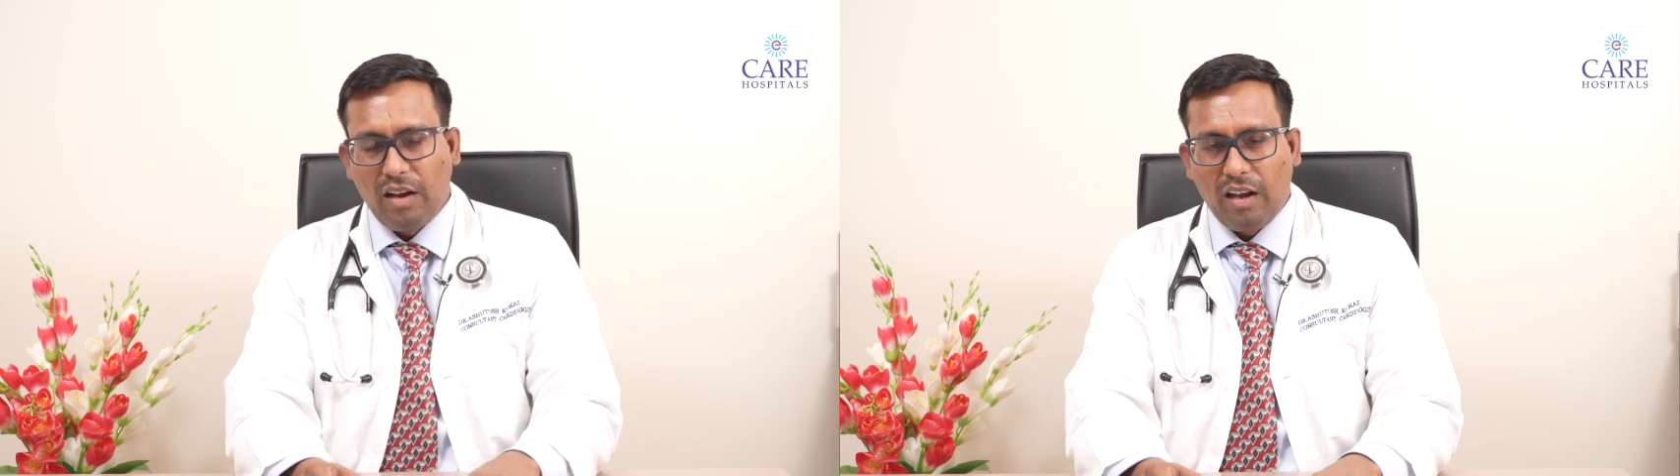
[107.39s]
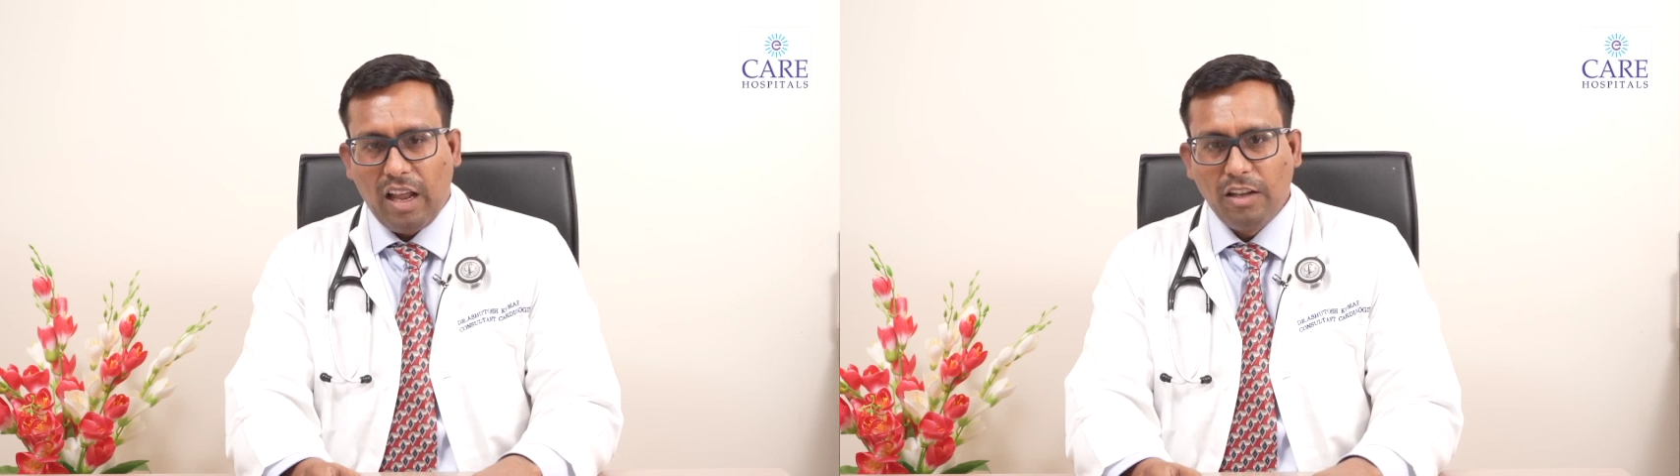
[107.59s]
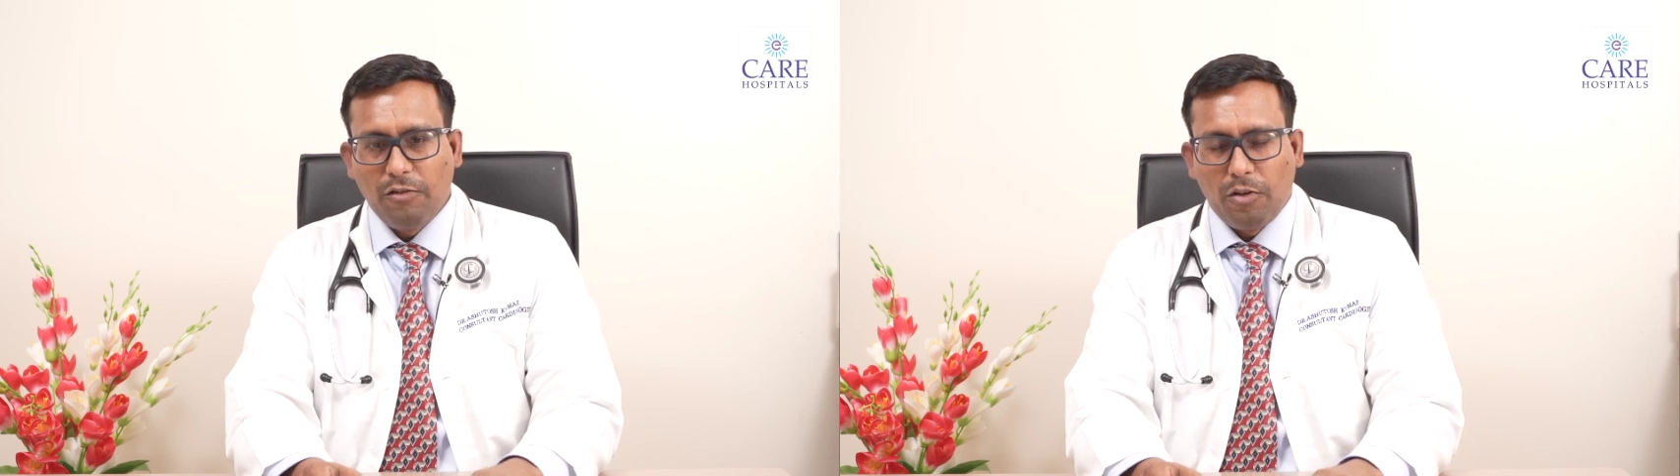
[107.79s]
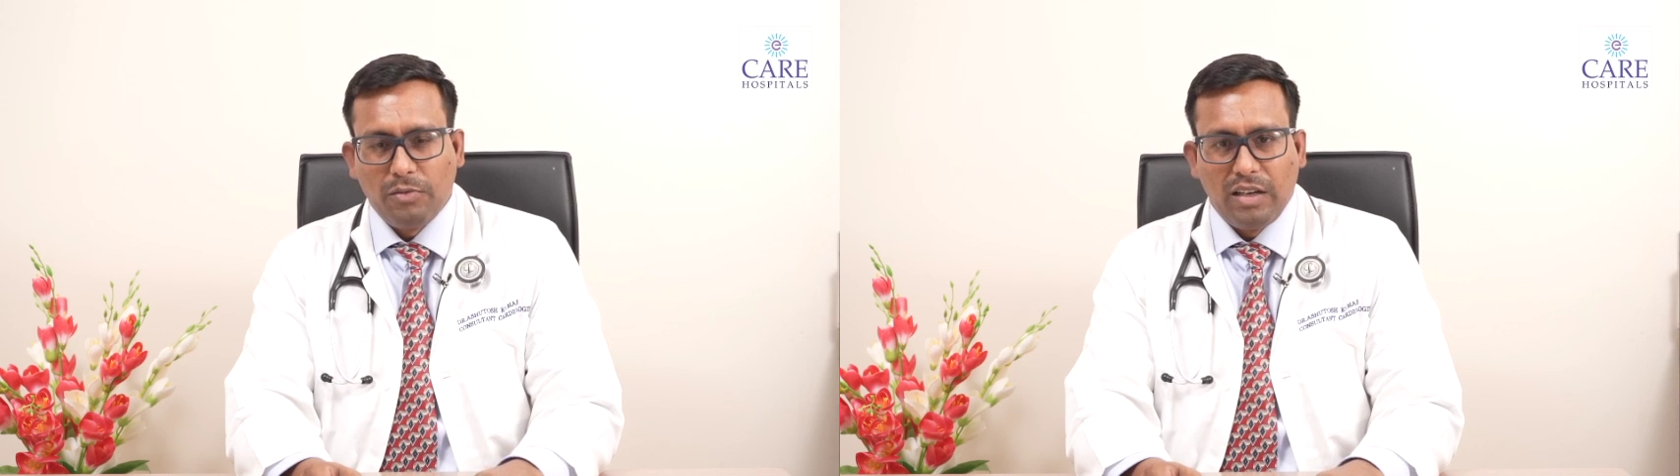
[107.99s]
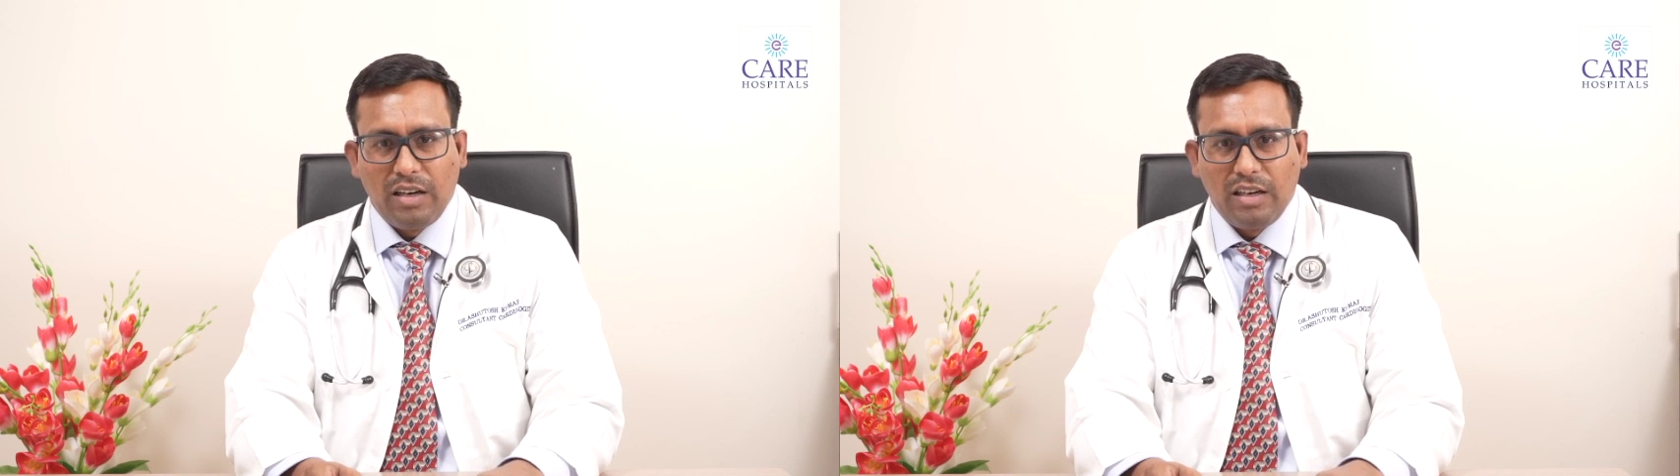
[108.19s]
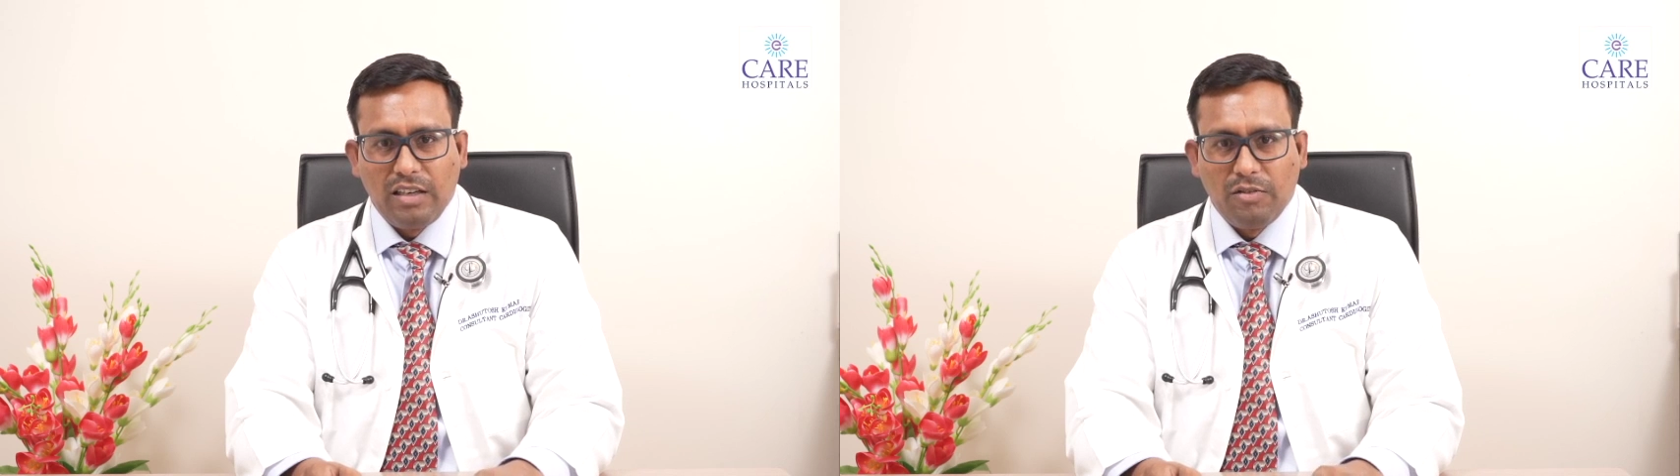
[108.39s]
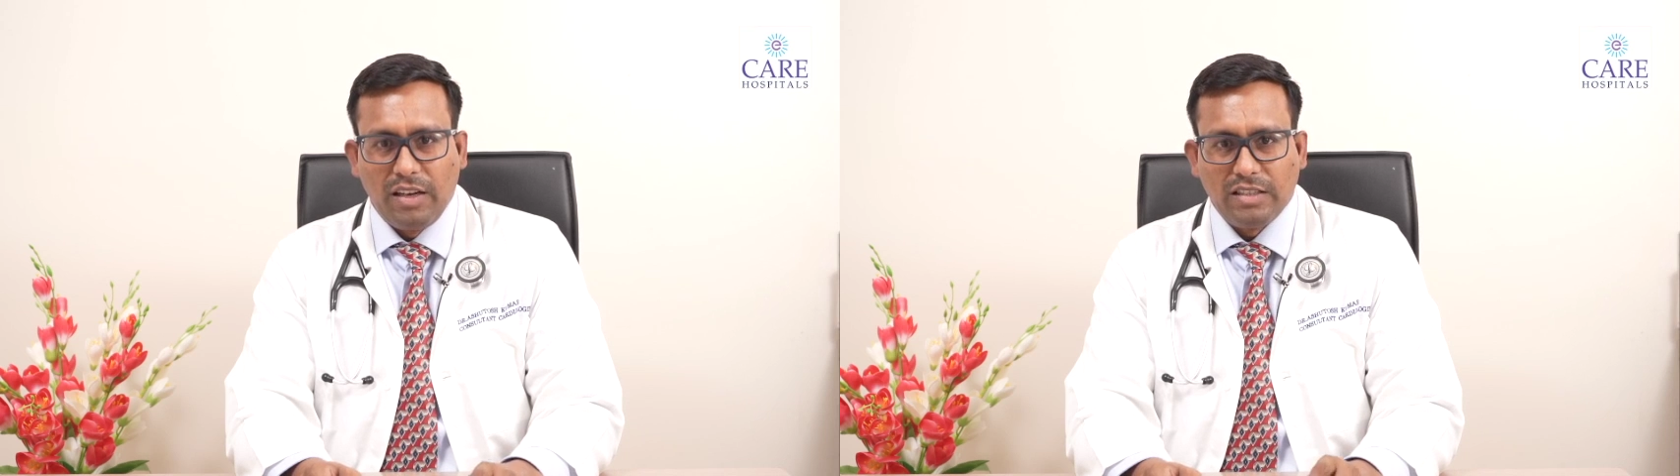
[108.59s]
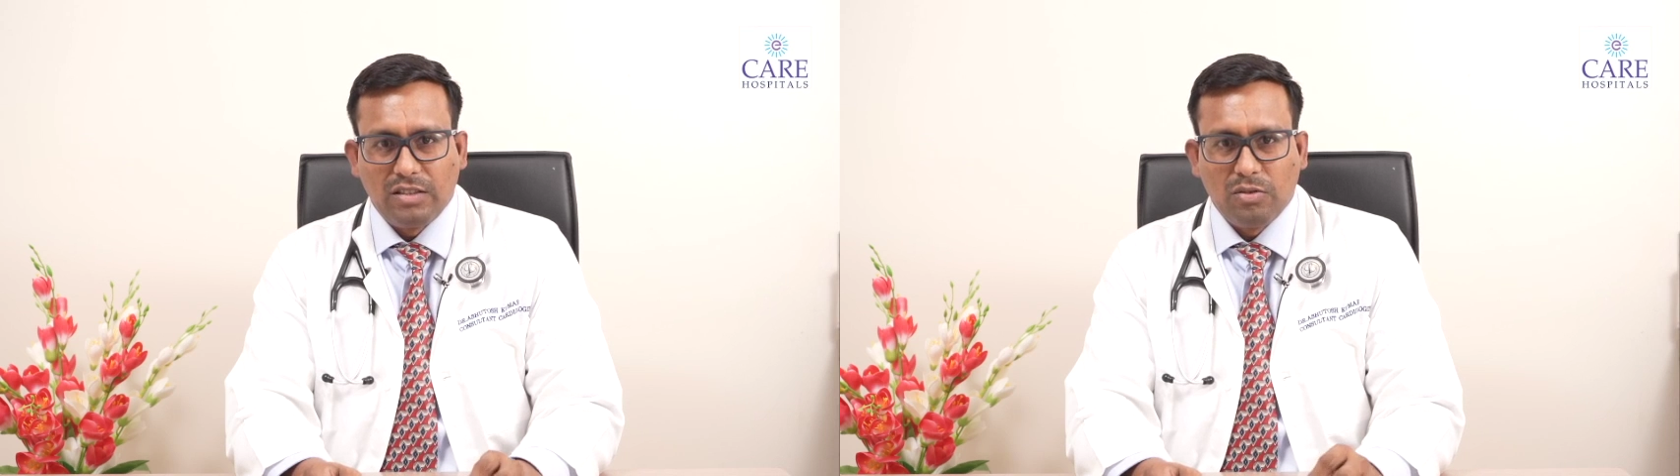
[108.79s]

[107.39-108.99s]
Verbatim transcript: life of the device.